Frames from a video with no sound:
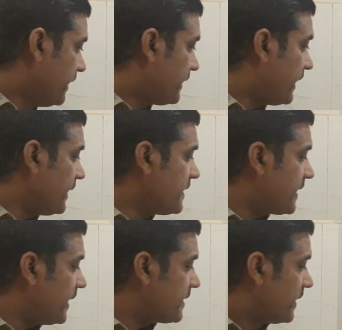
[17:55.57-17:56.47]
13
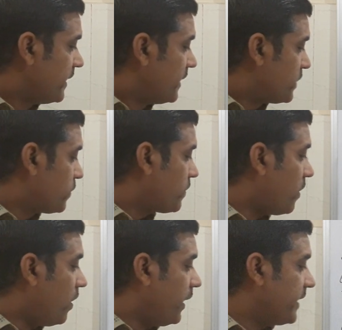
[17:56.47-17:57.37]
says to
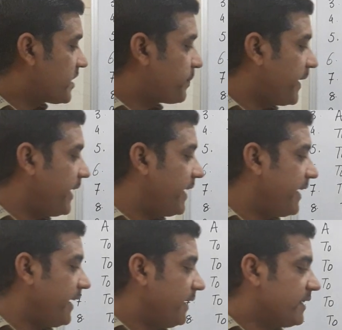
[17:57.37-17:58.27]
call a
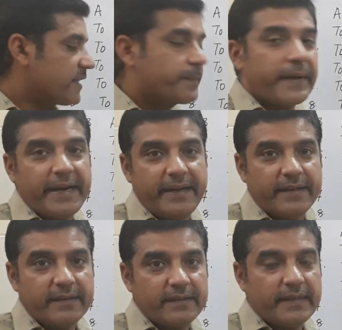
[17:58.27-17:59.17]
spade,
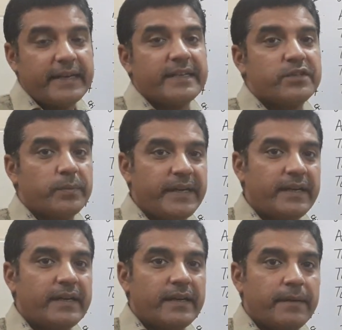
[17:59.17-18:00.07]
that is to
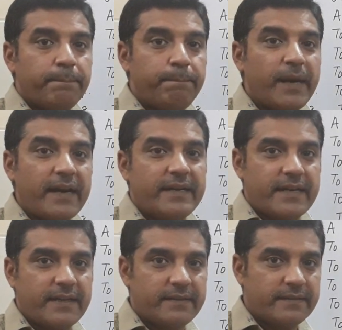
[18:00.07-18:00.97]
be blunt.